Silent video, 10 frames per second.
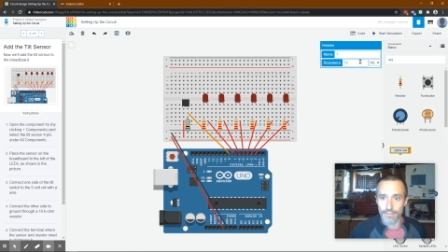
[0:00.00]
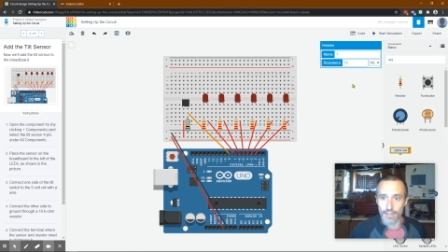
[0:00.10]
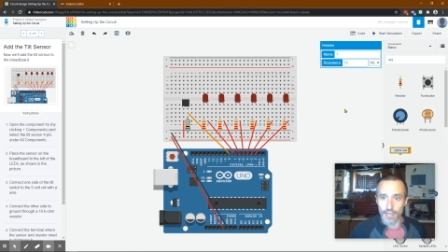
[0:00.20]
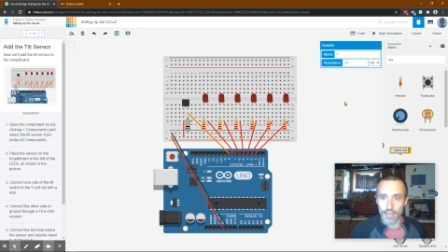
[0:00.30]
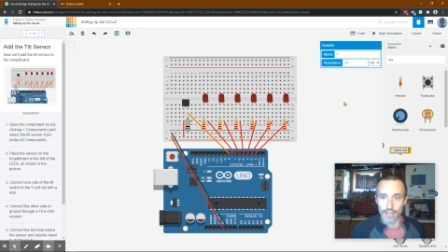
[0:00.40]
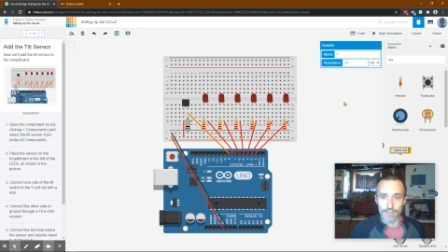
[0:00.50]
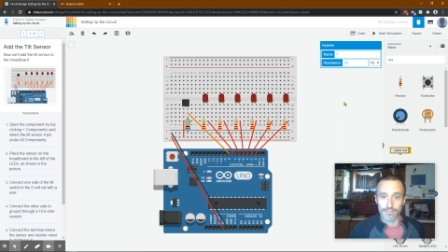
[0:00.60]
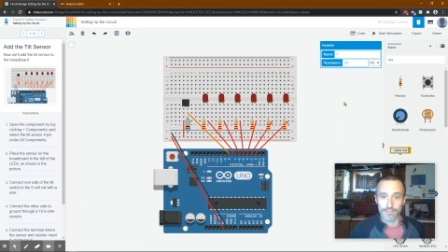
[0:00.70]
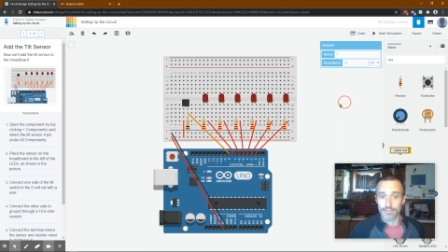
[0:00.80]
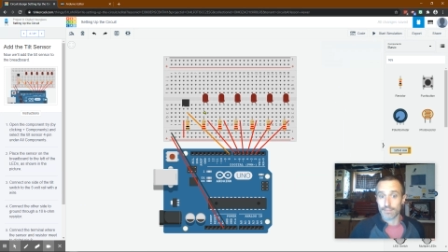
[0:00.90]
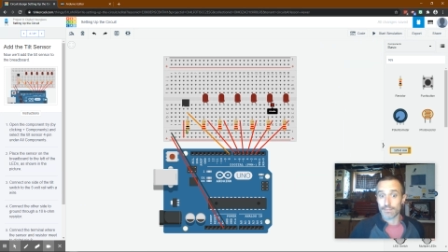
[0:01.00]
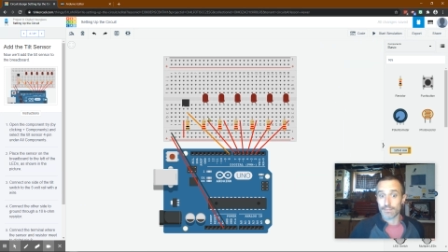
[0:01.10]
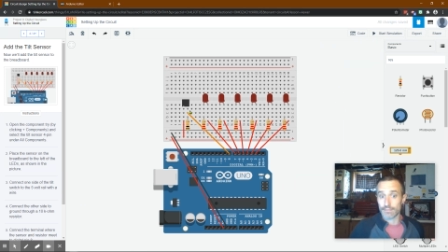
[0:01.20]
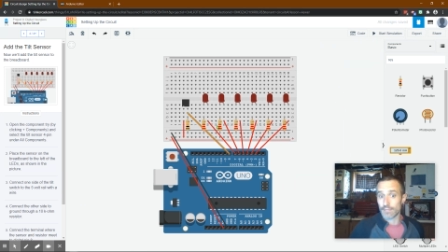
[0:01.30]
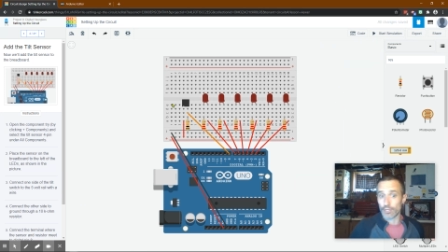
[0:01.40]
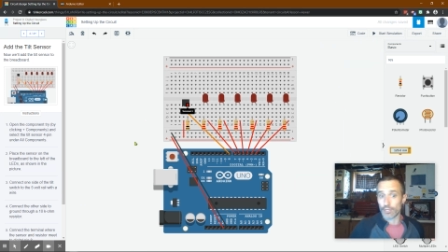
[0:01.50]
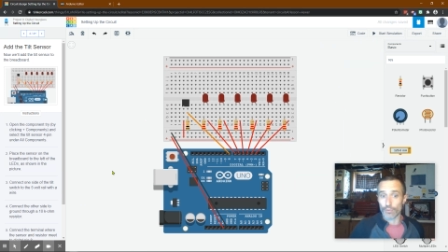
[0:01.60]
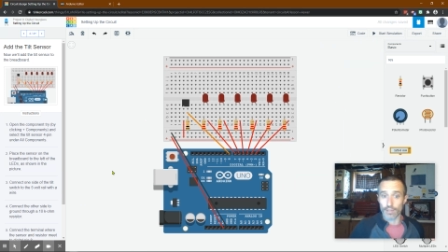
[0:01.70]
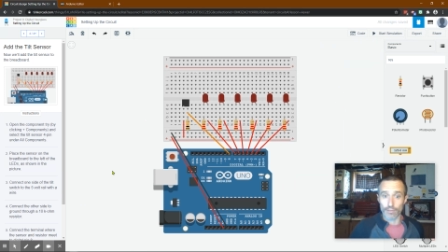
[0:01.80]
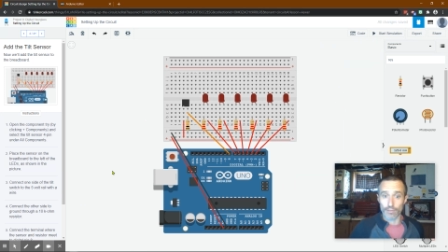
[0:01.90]
uh, you know,
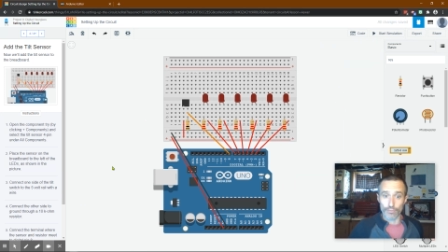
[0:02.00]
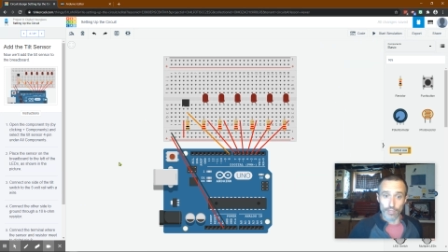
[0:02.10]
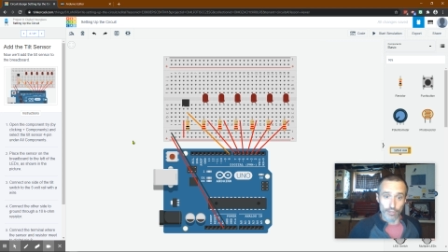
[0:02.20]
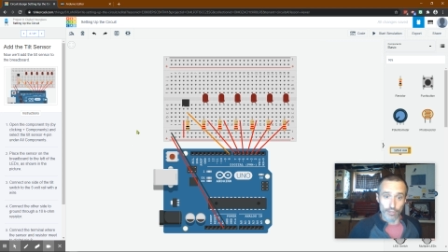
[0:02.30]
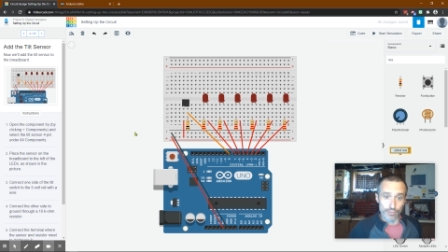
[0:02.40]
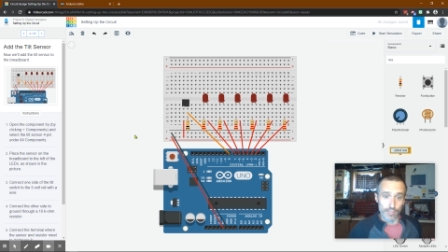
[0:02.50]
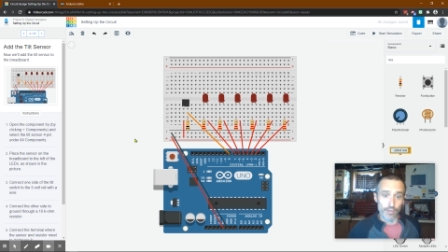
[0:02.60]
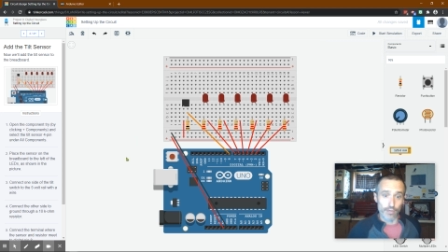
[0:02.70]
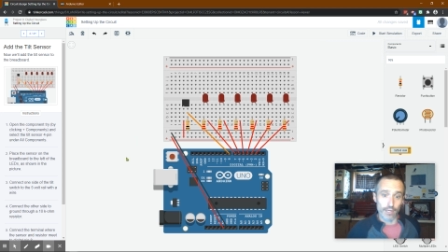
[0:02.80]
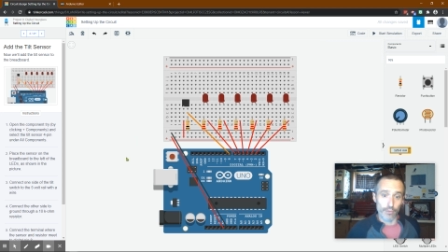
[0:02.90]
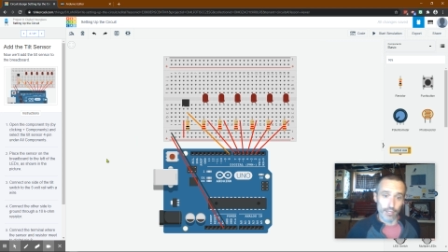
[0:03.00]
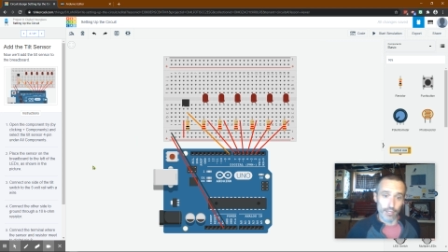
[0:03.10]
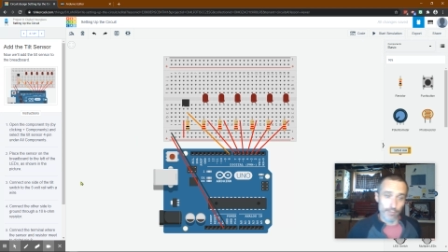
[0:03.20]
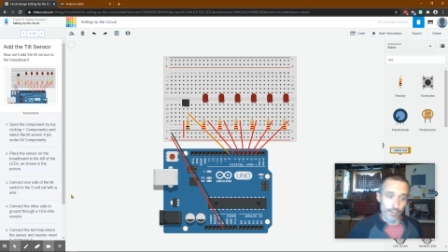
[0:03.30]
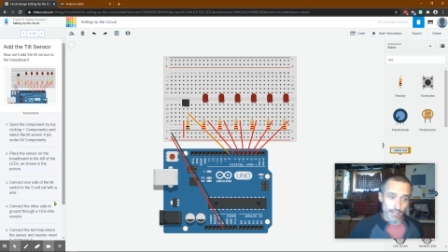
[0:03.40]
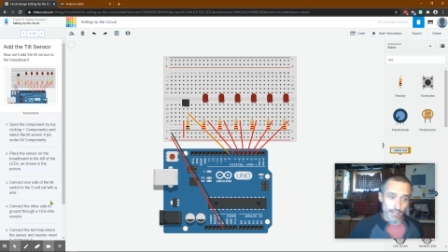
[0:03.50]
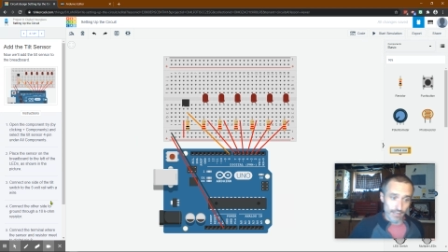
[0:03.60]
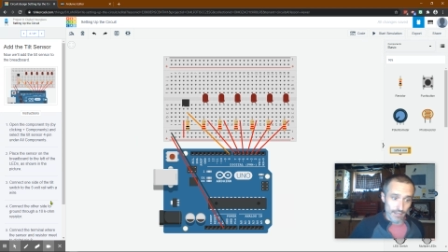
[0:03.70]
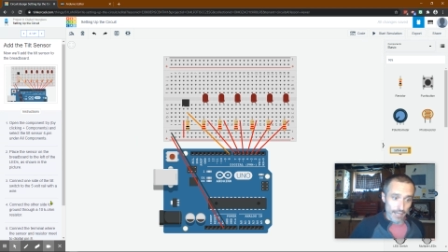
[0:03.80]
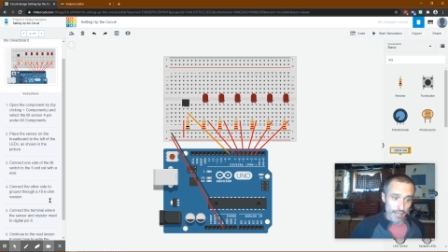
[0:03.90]
with a real Arduino. I don't want you to burn
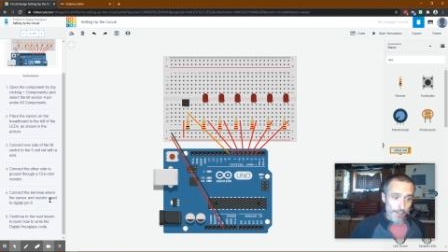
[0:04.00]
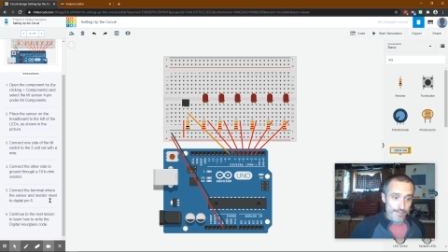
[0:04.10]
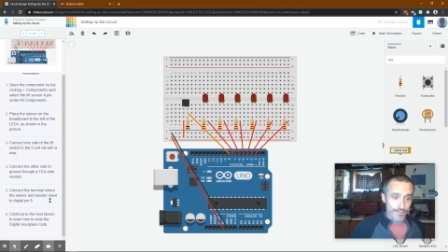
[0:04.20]
anything out.